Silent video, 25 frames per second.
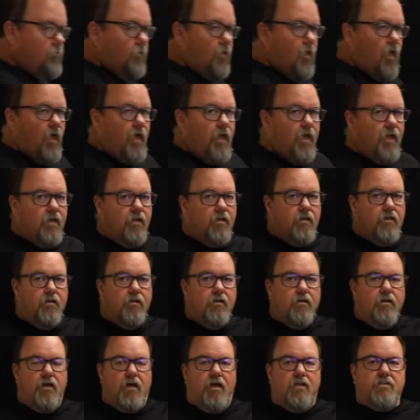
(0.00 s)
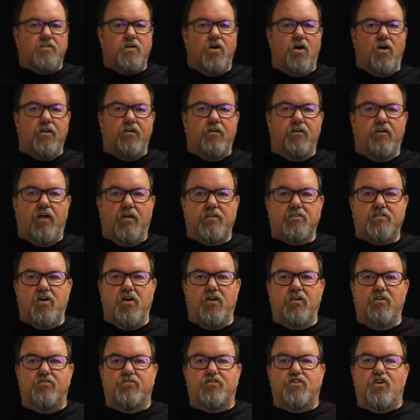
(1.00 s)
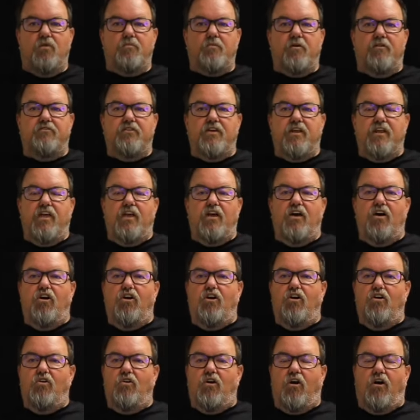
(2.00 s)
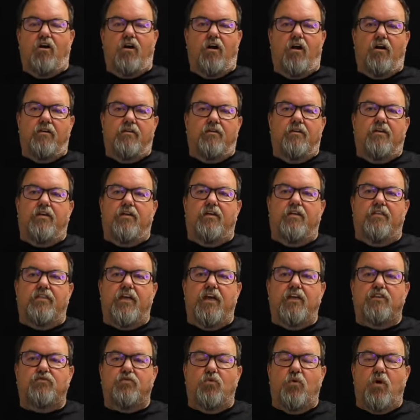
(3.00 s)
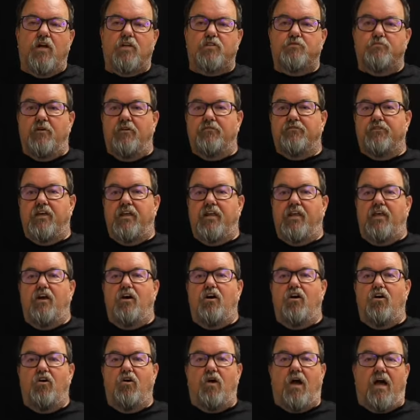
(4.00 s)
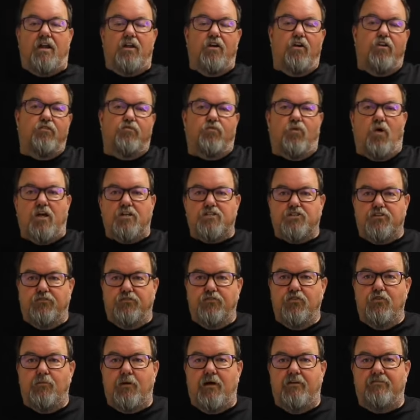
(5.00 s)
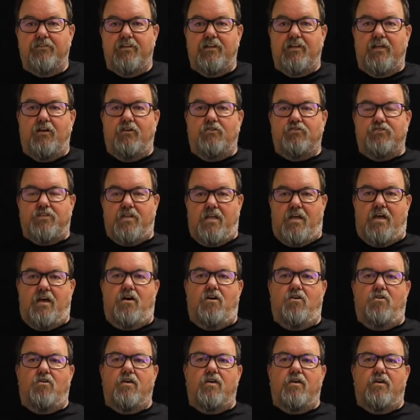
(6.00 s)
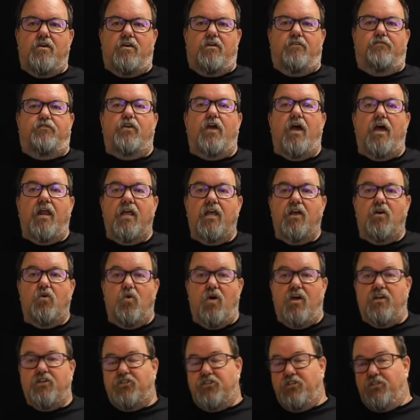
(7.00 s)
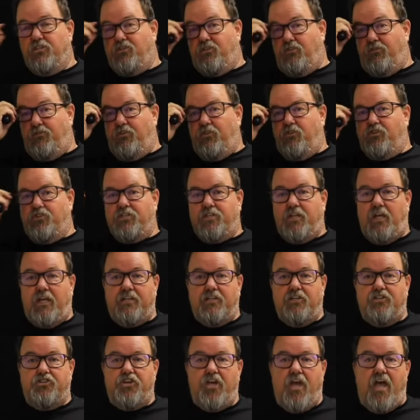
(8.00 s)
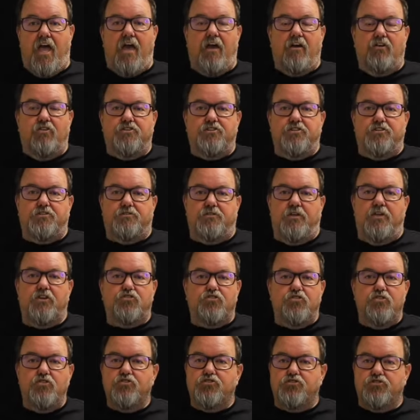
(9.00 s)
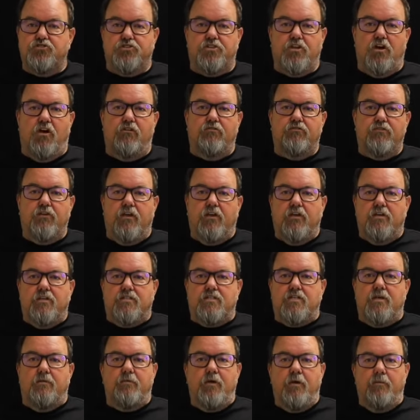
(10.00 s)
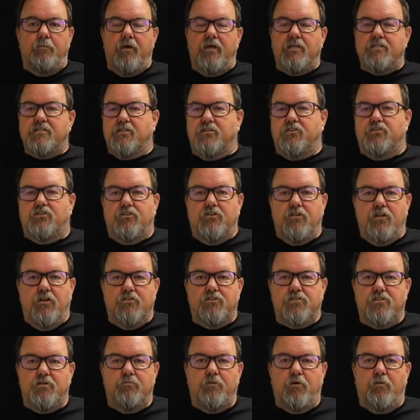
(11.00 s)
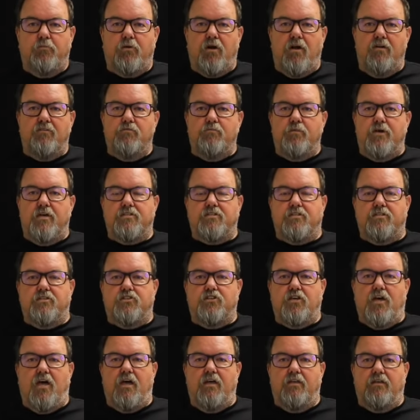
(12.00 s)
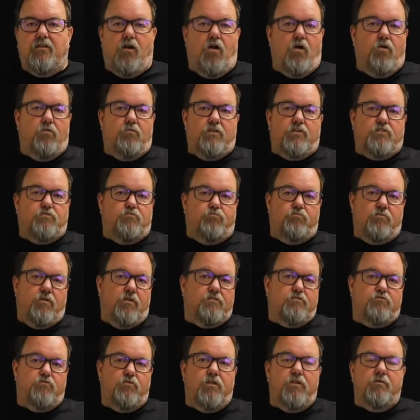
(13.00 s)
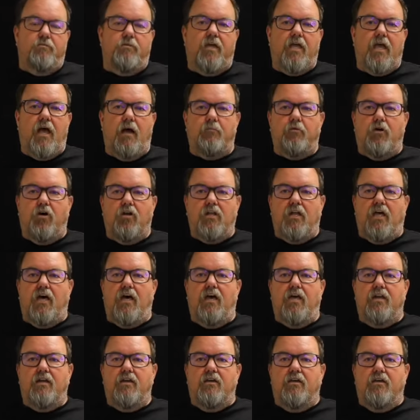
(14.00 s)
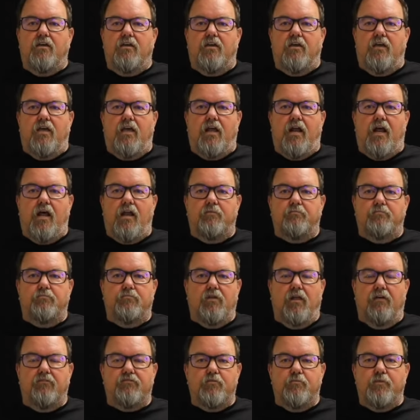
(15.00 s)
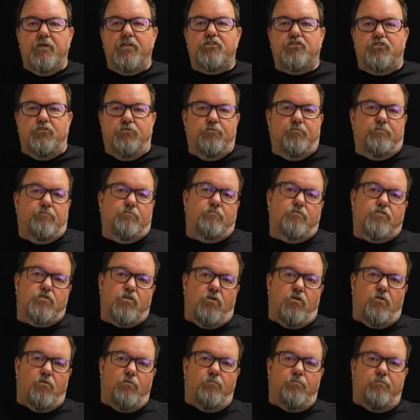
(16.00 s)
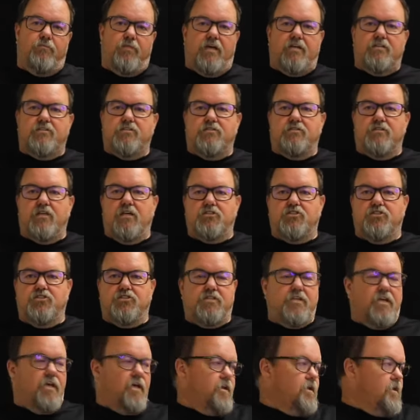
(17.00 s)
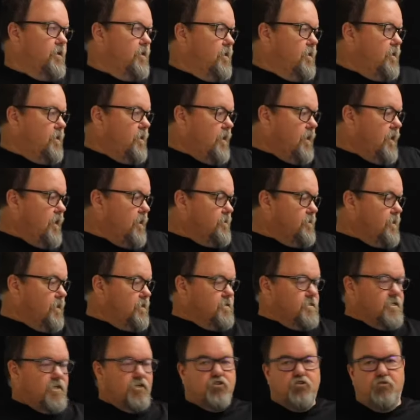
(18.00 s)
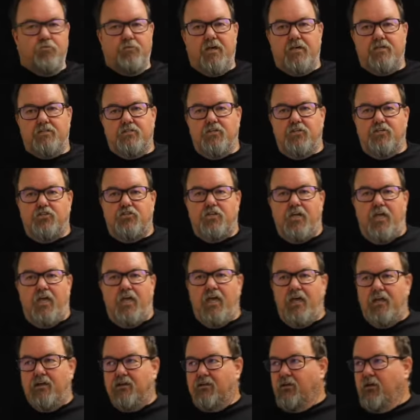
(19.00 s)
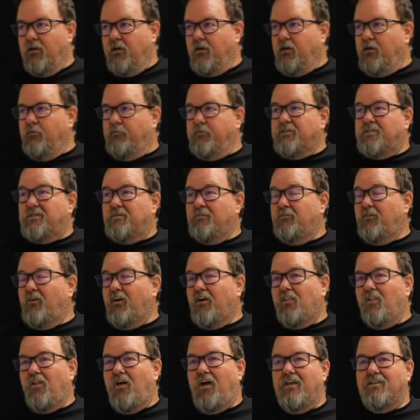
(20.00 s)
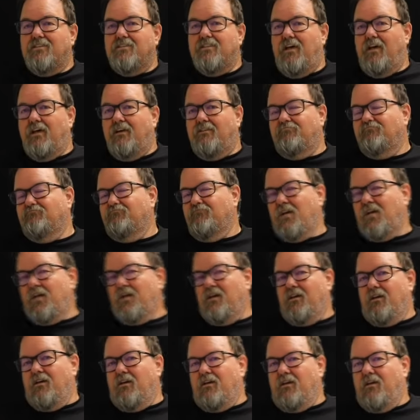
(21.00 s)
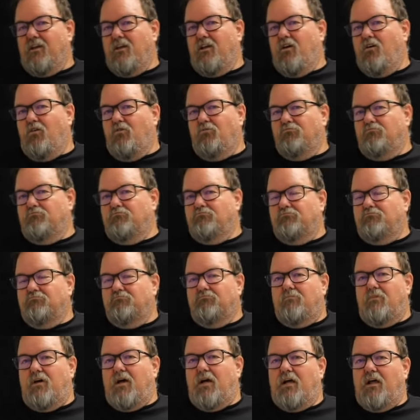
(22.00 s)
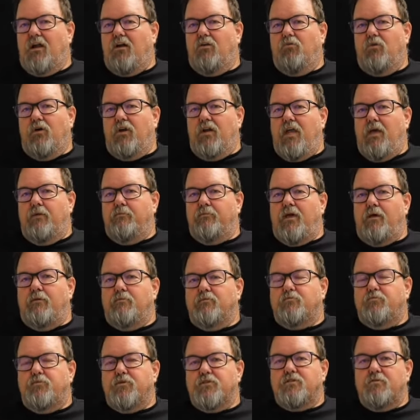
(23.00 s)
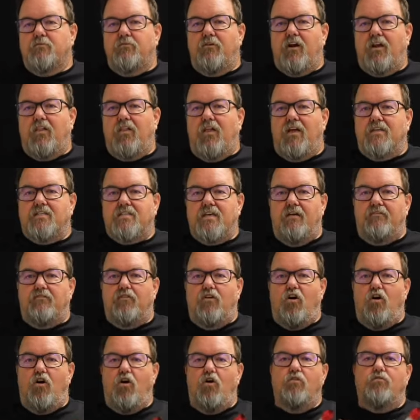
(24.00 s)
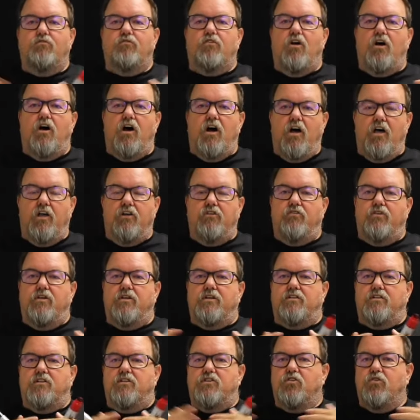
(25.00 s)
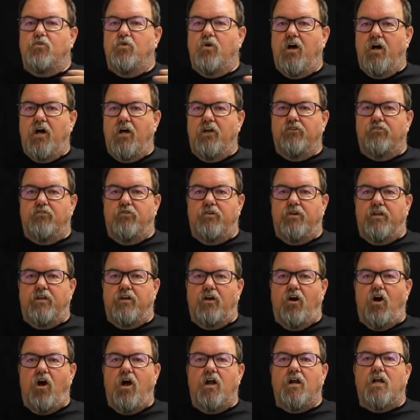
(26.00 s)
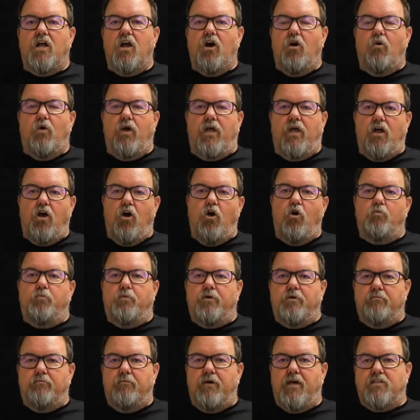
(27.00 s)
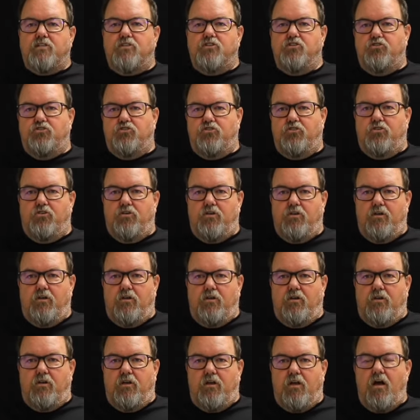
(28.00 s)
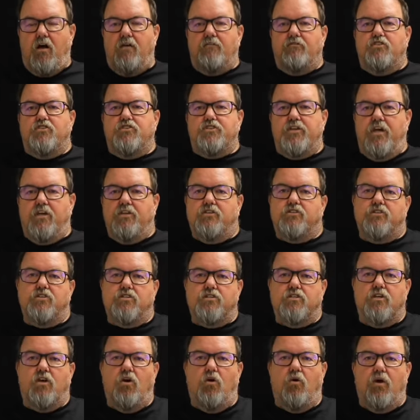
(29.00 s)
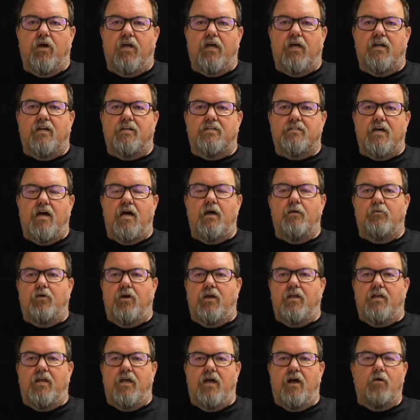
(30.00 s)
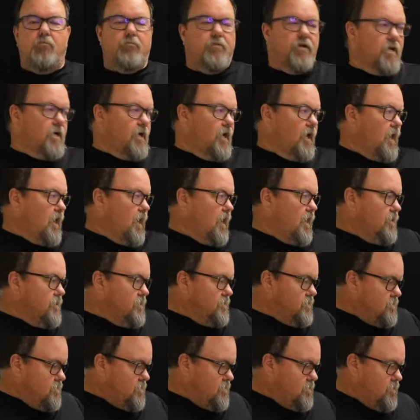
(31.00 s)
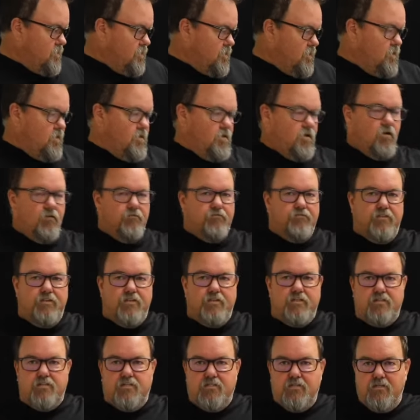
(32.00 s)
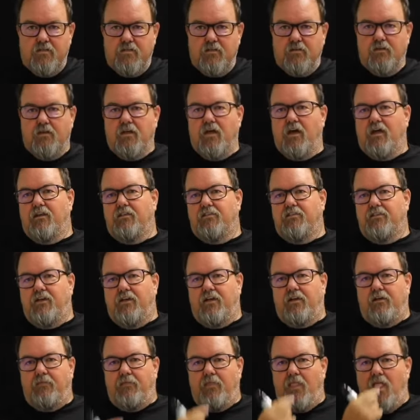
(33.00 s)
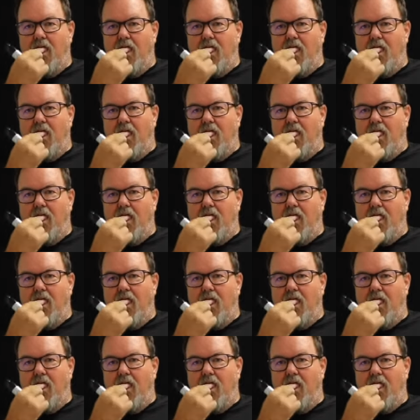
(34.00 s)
Hey, I saw you saw my video, or thanks for watching my video. I know you've watched a few of my videos now. If you got any questions, or if you just like to chat or just introduce yourself, send me a message. You know, send me a private message. You know, it's really me. I'm online, and I'd love to meet you. So that's just it. And they send you a message. And I mean, some of our clients, like, you know, I don't want to name names, but some of our clients have over 100 to 200 ongoing open messenger conversations going at a time right now because of this kind of thing.